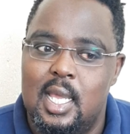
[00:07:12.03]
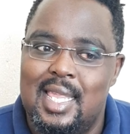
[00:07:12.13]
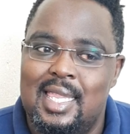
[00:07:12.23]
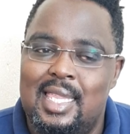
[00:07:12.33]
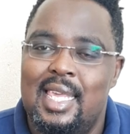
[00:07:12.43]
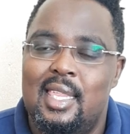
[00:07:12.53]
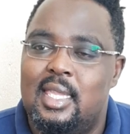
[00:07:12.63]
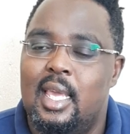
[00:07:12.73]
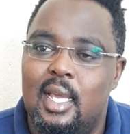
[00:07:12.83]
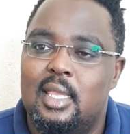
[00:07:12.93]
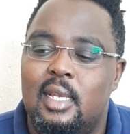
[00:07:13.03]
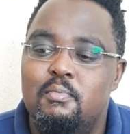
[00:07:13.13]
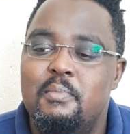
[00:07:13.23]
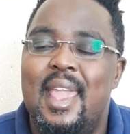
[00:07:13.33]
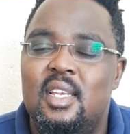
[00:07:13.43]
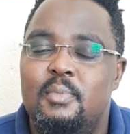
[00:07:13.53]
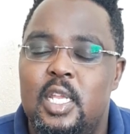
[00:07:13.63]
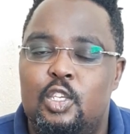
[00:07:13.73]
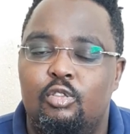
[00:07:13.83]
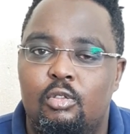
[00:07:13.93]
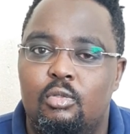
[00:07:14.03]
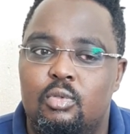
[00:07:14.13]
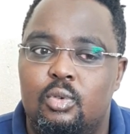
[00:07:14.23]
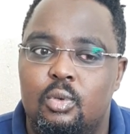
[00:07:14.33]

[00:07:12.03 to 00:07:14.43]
the thing that made me to